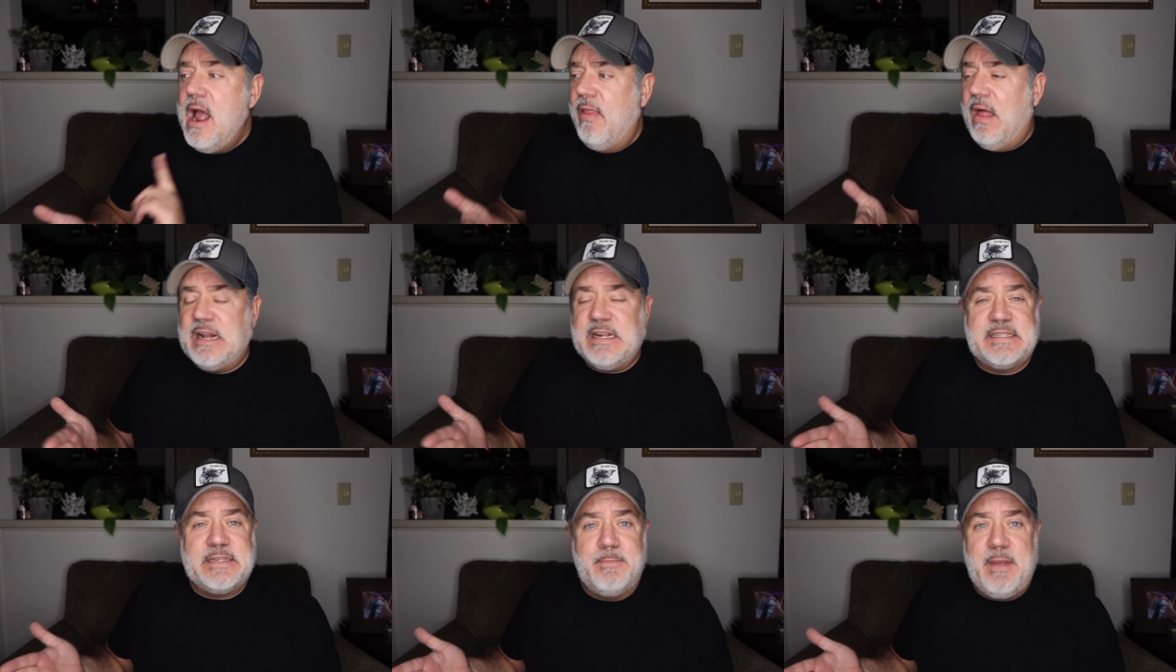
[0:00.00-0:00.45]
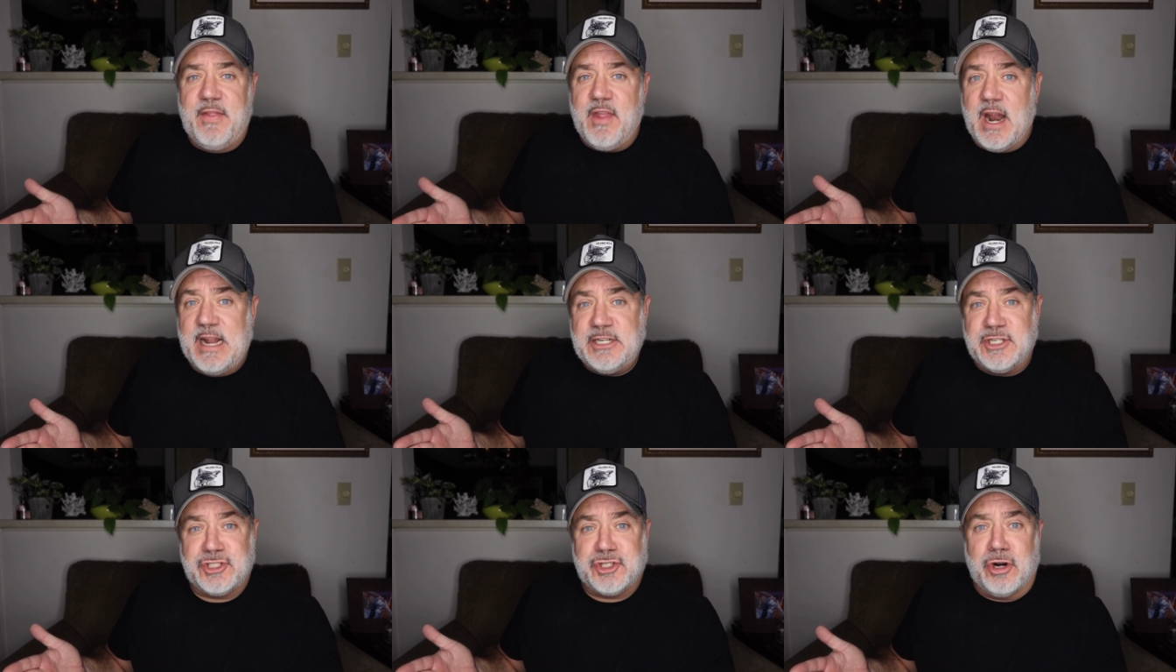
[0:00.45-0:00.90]
That doesn't mean
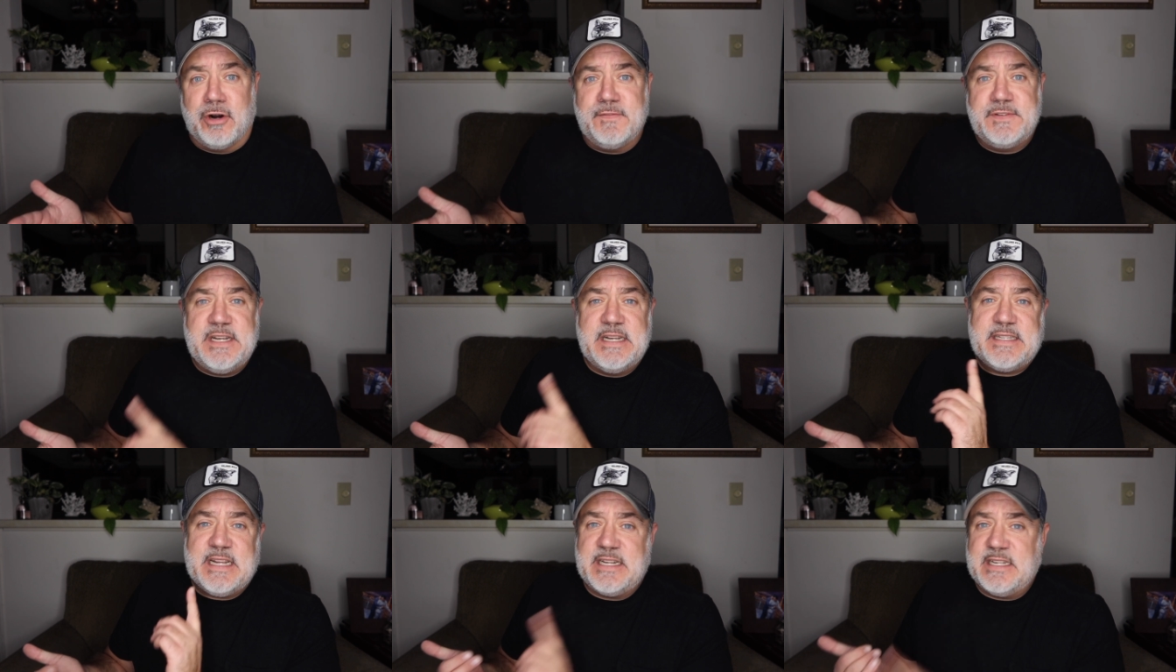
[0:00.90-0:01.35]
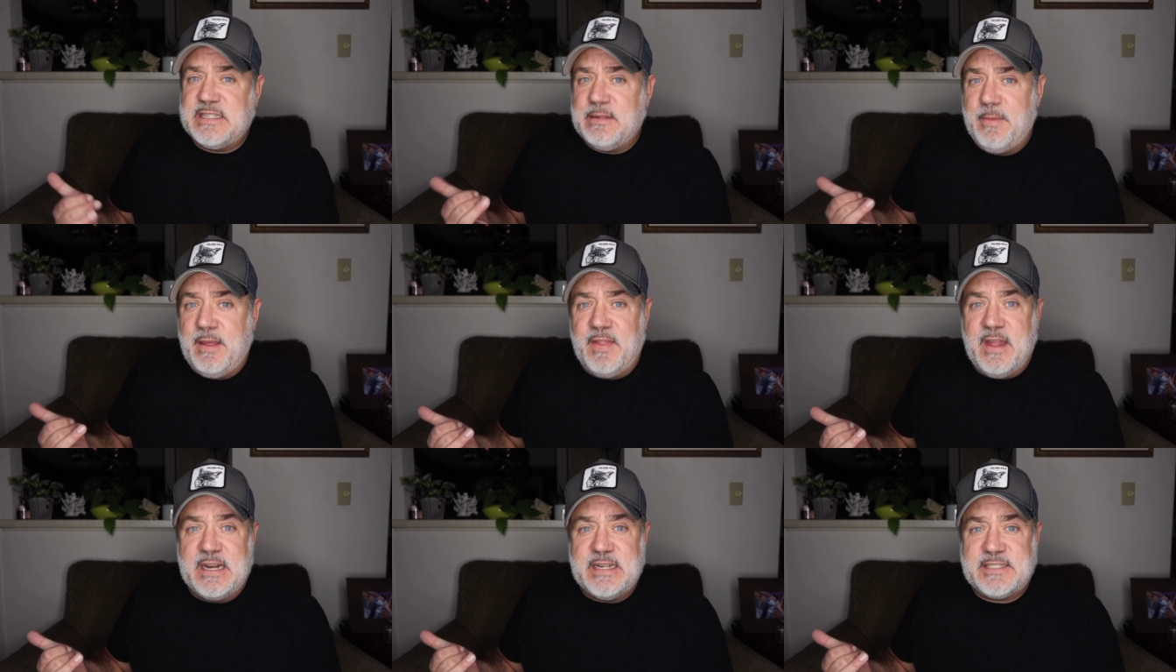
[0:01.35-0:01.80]
that I deserved it. That
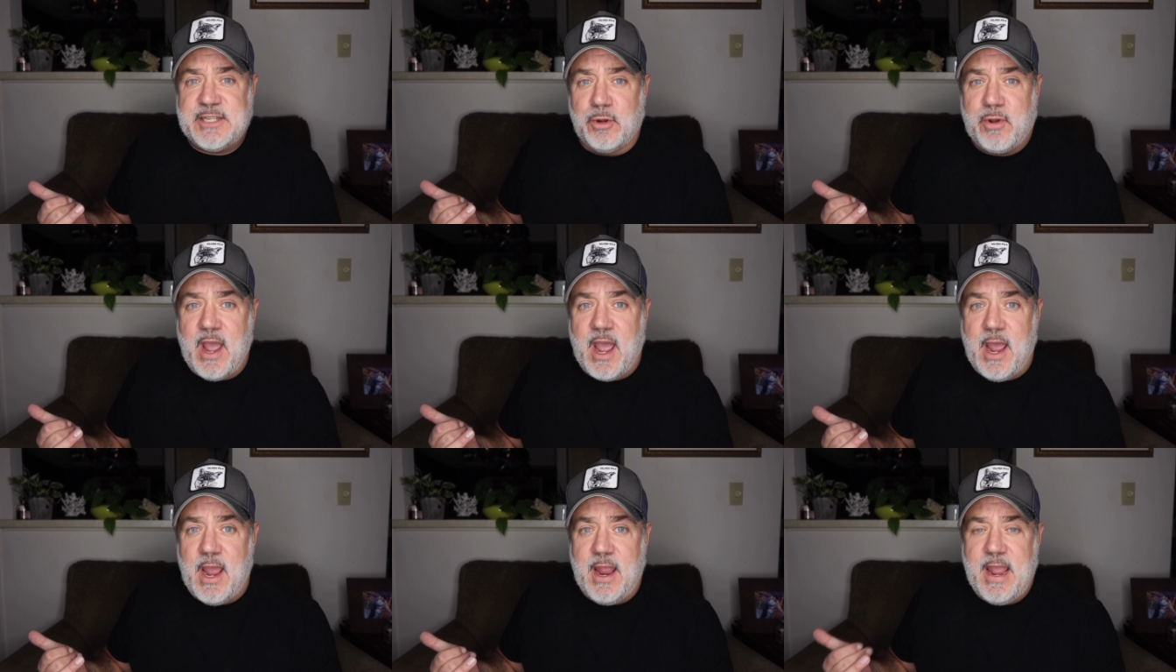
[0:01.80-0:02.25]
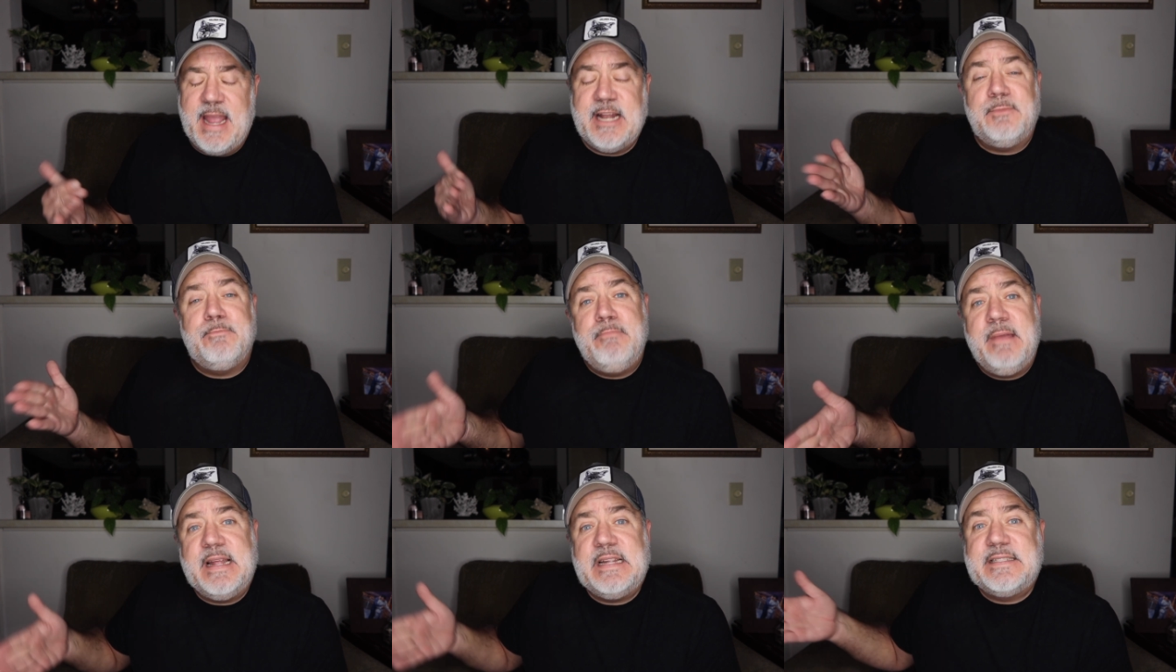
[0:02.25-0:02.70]
doesn't mean that it's okay.
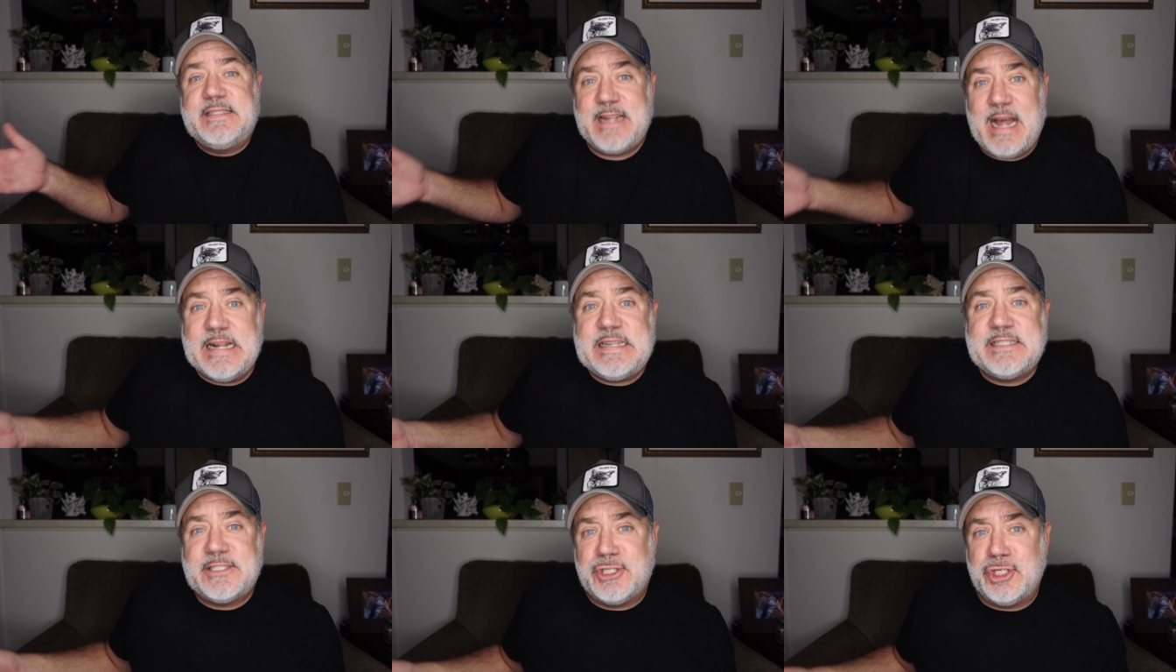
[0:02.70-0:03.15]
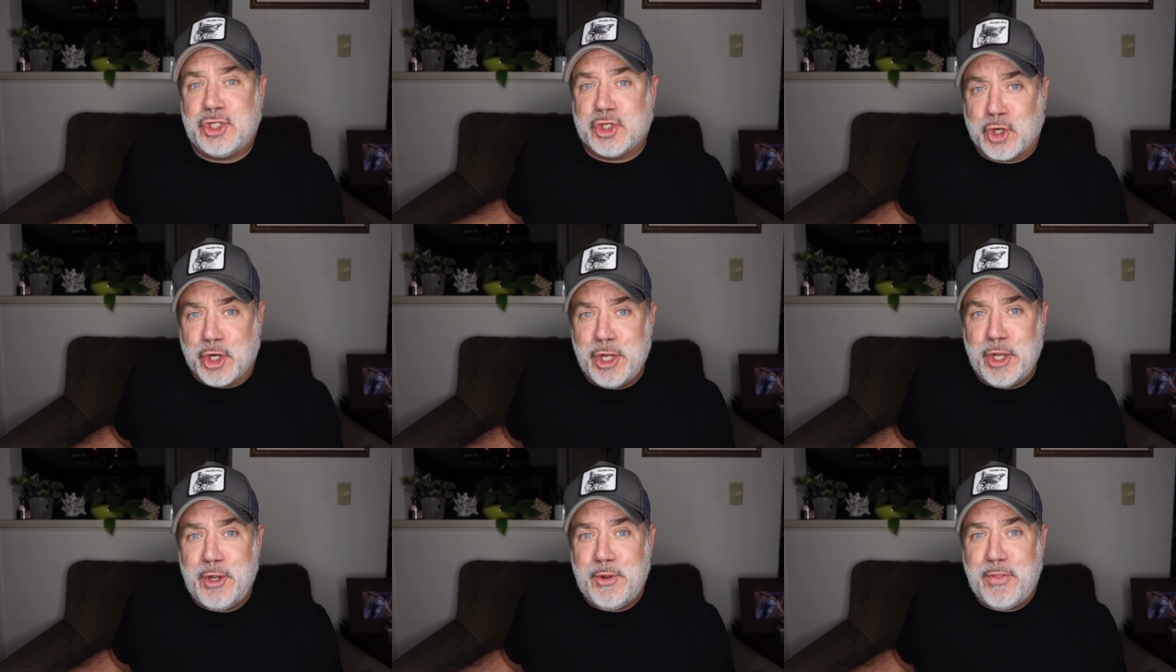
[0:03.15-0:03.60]
It means that's the
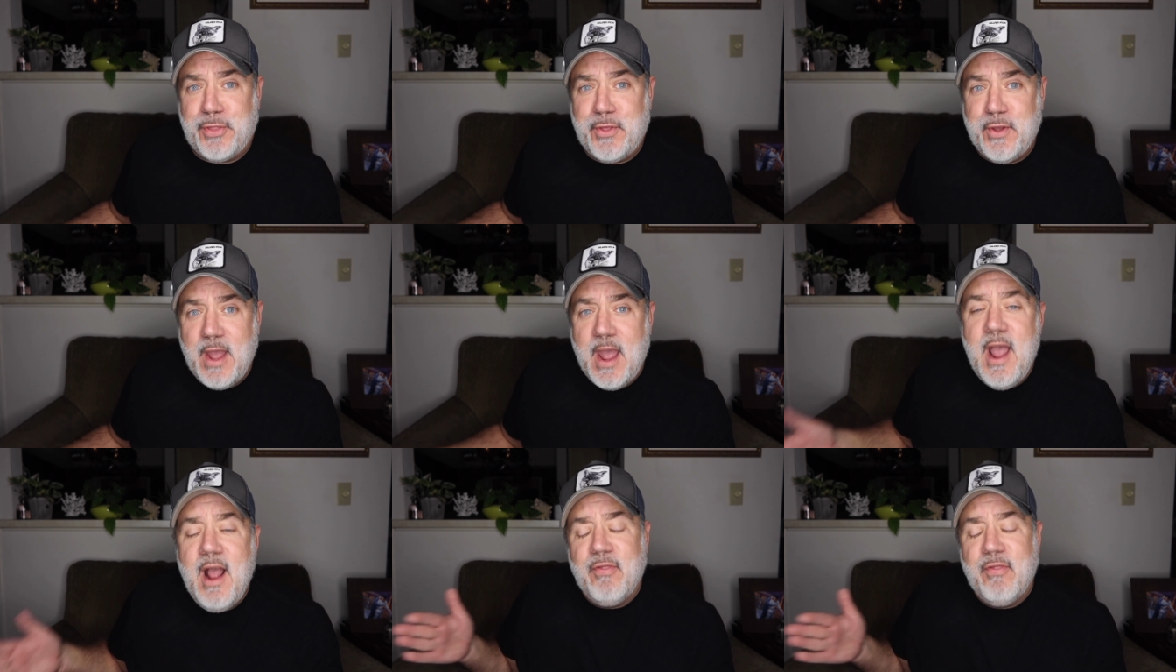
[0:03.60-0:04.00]
truth.